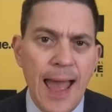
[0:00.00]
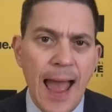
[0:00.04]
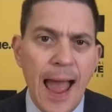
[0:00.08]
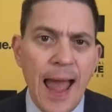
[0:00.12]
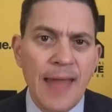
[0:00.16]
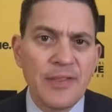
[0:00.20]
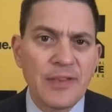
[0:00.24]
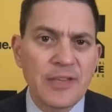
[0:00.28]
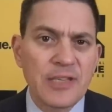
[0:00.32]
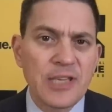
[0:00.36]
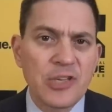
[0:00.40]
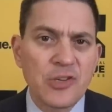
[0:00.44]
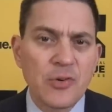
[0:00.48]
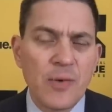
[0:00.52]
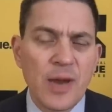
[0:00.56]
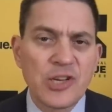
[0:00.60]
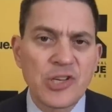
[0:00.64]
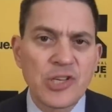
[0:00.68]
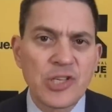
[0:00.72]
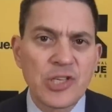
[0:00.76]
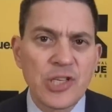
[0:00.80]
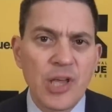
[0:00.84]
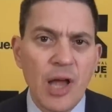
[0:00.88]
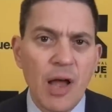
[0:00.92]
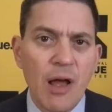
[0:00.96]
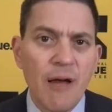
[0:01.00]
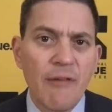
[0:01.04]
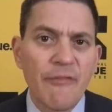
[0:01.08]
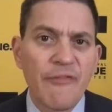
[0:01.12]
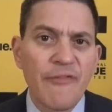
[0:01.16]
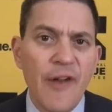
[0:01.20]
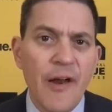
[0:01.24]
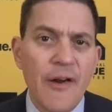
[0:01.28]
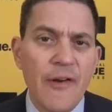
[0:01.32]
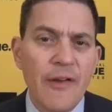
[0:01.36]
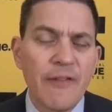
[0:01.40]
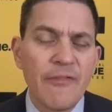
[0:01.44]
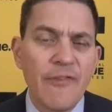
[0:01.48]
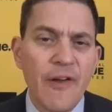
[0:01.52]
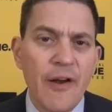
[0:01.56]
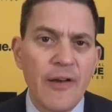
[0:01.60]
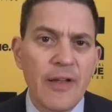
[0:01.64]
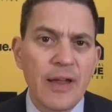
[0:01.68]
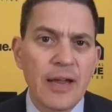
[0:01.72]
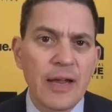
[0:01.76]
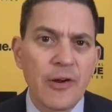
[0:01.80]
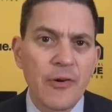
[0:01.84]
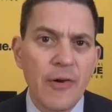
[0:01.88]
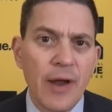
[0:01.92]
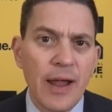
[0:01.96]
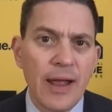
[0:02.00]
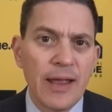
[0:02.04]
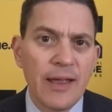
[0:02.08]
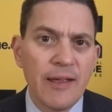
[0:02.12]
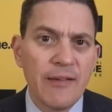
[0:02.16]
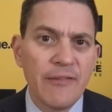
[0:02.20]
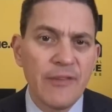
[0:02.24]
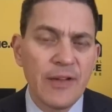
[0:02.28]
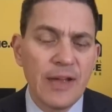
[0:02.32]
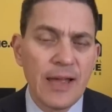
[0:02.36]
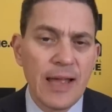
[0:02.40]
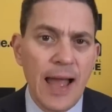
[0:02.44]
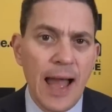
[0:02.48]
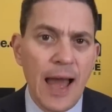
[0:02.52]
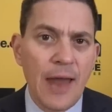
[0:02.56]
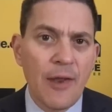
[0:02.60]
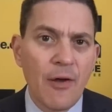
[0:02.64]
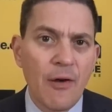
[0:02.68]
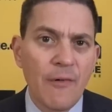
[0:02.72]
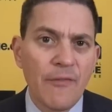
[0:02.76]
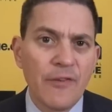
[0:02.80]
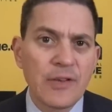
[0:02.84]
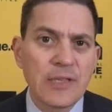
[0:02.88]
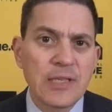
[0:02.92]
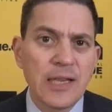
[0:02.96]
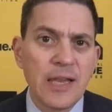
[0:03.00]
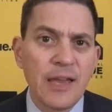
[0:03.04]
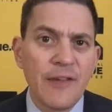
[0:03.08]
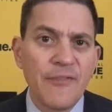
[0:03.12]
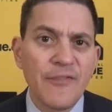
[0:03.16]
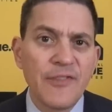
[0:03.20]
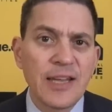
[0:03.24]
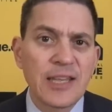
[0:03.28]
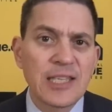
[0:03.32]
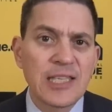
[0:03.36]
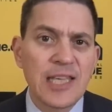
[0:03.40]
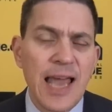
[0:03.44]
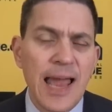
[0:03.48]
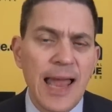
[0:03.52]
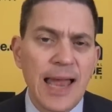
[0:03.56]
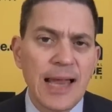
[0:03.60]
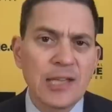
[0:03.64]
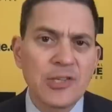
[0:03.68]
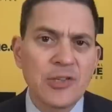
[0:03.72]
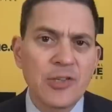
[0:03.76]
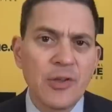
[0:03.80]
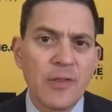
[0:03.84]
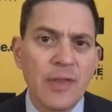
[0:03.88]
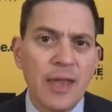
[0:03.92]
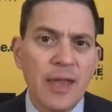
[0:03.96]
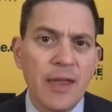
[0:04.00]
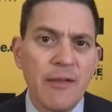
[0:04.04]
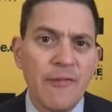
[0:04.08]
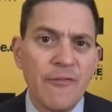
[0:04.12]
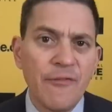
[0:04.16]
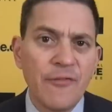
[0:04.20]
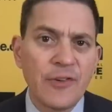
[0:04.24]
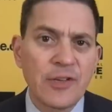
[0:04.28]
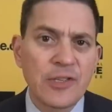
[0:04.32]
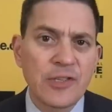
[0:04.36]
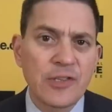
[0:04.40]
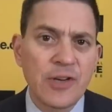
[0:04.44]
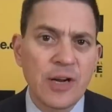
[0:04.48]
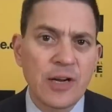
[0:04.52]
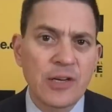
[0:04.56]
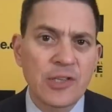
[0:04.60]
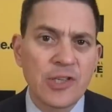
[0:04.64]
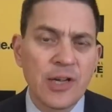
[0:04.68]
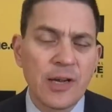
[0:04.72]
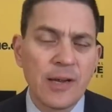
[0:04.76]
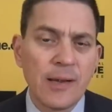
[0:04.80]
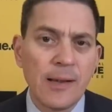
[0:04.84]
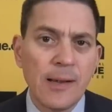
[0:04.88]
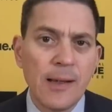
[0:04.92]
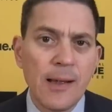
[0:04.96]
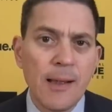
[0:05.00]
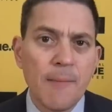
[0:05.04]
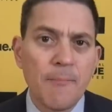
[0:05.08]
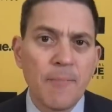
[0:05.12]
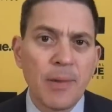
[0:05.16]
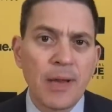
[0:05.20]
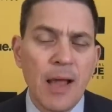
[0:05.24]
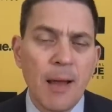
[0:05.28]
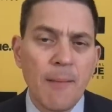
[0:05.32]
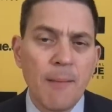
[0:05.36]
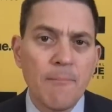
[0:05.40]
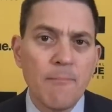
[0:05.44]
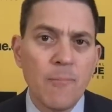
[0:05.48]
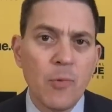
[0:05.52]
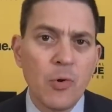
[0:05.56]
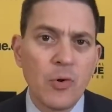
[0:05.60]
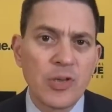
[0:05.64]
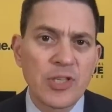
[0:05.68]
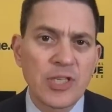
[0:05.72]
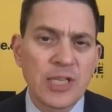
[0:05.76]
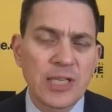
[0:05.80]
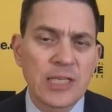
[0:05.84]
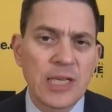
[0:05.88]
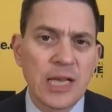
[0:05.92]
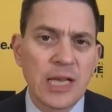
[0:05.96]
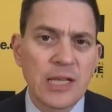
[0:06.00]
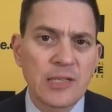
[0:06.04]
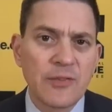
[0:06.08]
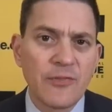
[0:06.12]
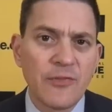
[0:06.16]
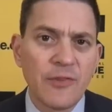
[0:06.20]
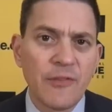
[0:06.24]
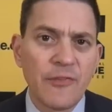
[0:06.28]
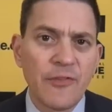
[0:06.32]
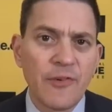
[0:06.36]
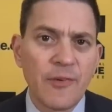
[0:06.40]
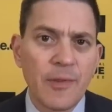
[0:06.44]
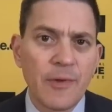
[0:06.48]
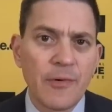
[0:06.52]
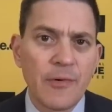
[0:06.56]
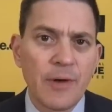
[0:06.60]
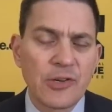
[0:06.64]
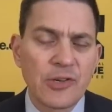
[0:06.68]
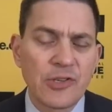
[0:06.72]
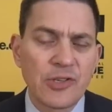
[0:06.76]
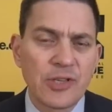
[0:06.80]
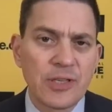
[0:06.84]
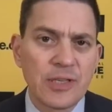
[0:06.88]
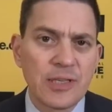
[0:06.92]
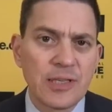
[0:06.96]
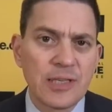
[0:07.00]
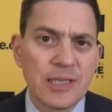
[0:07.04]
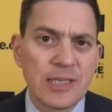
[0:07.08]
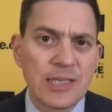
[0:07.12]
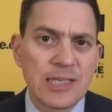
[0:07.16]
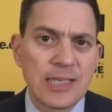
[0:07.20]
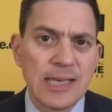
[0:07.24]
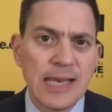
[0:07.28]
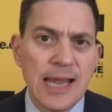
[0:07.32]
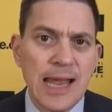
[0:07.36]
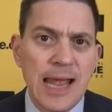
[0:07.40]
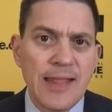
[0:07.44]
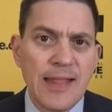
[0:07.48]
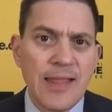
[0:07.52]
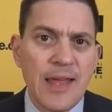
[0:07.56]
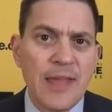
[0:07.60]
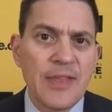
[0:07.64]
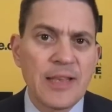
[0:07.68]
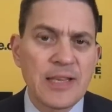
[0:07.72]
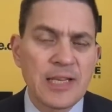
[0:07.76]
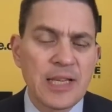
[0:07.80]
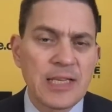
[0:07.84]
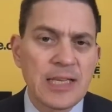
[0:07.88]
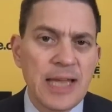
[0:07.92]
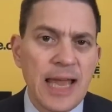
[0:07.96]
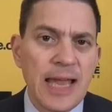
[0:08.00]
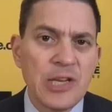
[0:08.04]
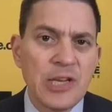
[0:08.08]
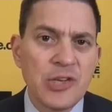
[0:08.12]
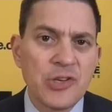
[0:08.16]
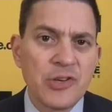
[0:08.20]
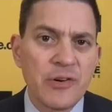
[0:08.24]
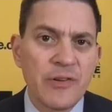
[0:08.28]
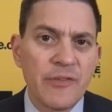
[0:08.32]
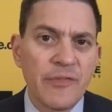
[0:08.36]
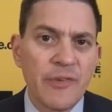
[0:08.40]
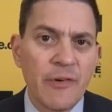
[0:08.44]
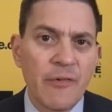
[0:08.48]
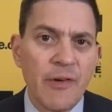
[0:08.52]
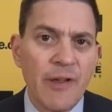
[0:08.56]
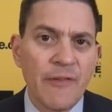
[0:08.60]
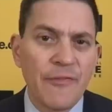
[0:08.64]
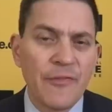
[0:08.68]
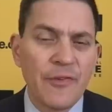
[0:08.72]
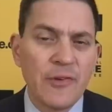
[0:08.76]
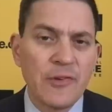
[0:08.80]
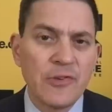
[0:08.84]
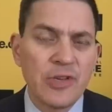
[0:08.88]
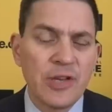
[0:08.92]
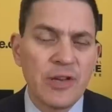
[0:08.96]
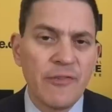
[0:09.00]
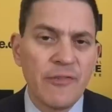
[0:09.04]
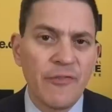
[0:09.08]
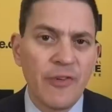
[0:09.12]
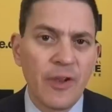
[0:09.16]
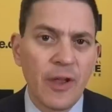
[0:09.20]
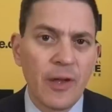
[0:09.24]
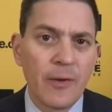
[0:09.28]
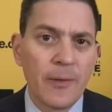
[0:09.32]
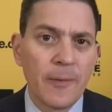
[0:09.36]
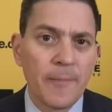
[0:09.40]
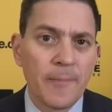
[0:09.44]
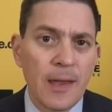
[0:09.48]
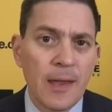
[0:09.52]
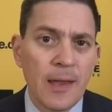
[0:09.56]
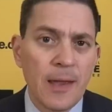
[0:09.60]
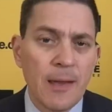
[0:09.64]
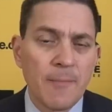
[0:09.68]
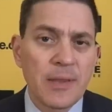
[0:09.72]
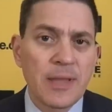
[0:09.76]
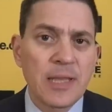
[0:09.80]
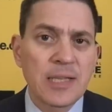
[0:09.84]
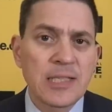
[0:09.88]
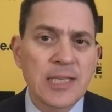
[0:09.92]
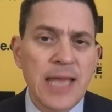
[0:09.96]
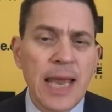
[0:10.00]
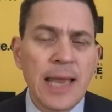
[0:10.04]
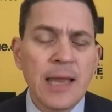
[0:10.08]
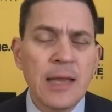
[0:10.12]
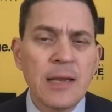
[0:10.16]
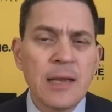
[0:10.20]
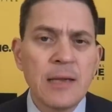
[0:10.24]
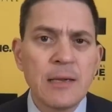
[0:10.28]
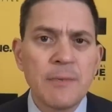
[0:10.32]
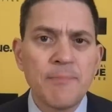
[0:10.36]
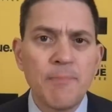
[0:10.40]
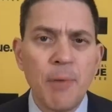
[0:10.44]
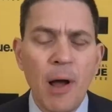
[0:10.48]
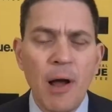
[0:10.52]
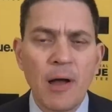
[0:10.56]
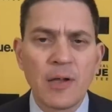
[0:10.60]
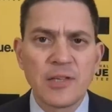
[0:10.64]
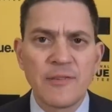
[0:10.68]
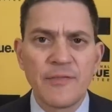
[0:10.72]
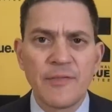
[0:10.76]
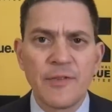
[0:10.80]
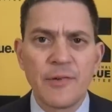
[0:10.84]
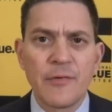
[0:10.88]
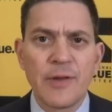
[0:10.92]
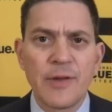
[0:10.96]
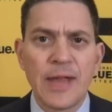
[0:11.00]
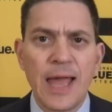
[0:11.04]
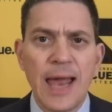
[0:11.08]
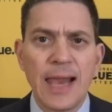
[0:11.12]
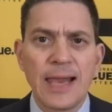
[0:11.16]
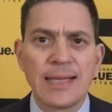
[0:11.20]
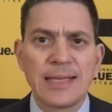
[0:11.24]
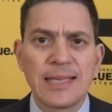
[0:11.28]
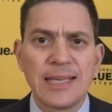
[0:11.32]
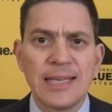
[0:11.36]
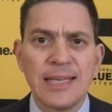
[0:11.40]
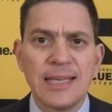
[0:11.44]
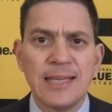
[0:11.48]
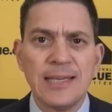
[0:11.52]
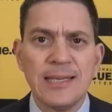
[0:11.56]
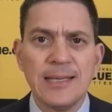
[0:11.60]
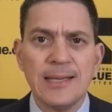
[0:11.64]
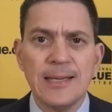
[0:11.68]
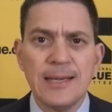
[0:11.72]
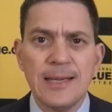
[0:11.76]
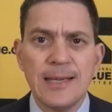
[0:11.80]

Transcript: And the situations are very, very grave. And obviously, if the attacks on the infrastructure become more successful from the Russians, then there's a danger of a refugee flow. But the second part of the reality